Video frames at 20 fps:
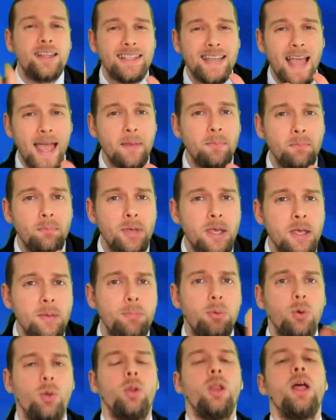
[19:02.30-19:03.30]
10
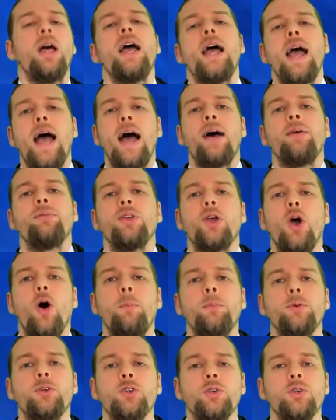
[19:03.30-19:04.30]
people have the
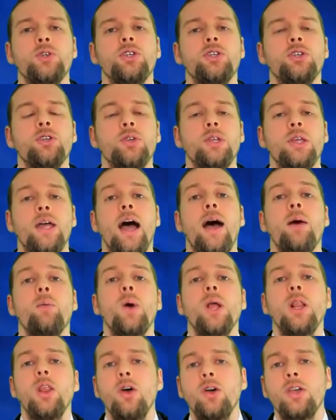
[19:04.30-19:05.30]
opportunity to do that,
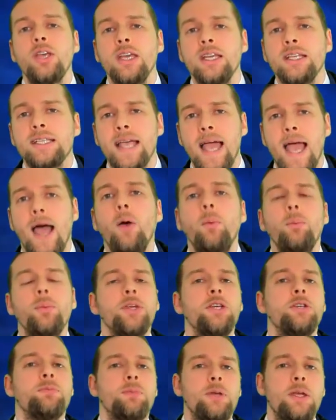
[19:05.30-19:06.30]
and we're looking to help
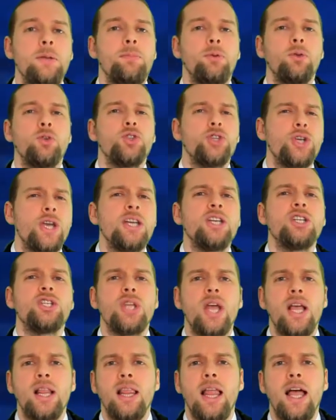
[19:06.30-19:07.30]
these people
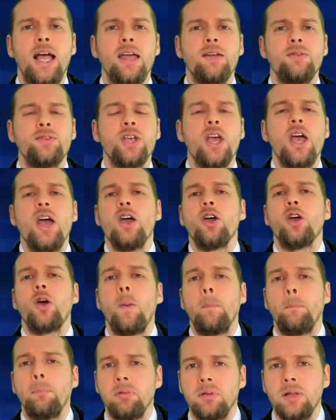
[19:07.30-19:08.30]
change their lives
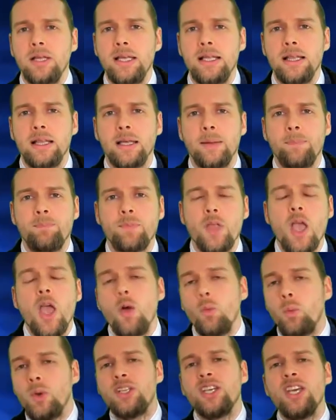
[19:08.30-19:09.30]
completely.
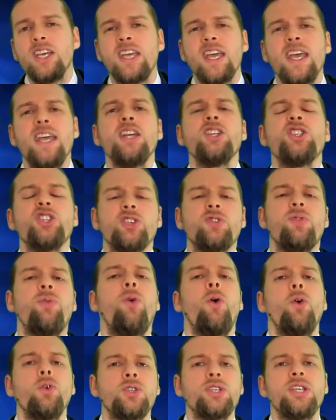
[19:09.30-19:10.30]
We take ages
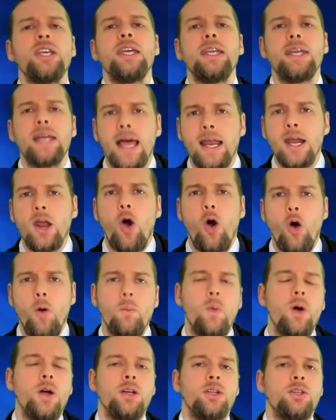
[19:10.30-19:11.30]
14 and
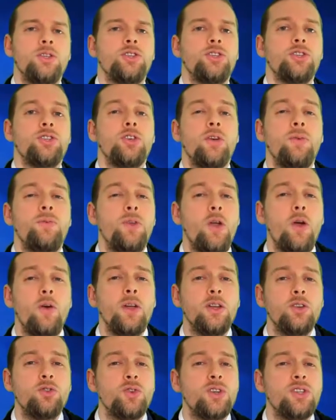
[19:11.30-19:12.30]
upwards, so if
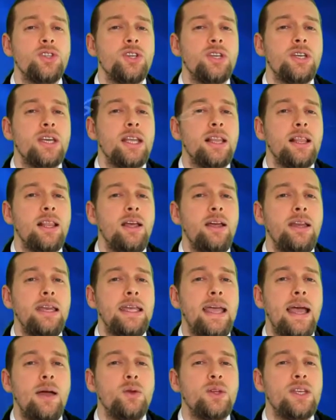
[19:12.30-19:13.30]
you're interested in
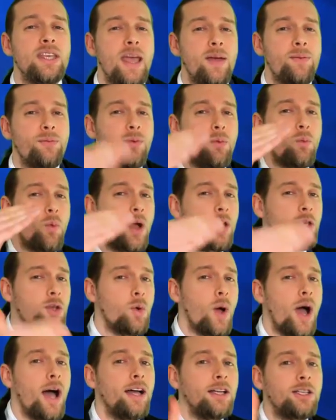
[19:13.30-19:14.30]
learning how to get from where
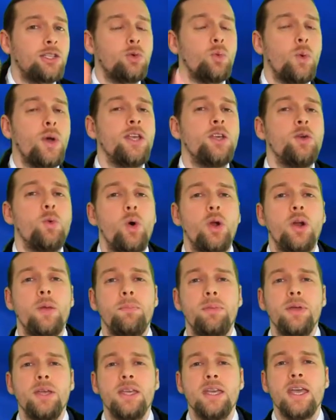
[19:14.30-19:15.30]
you are to where you want
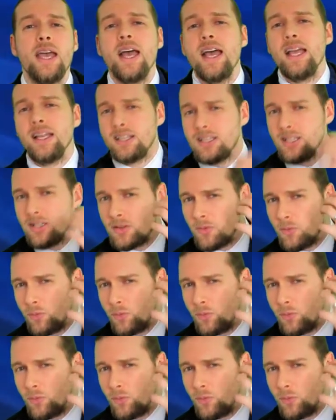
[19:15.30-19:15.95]
to be, to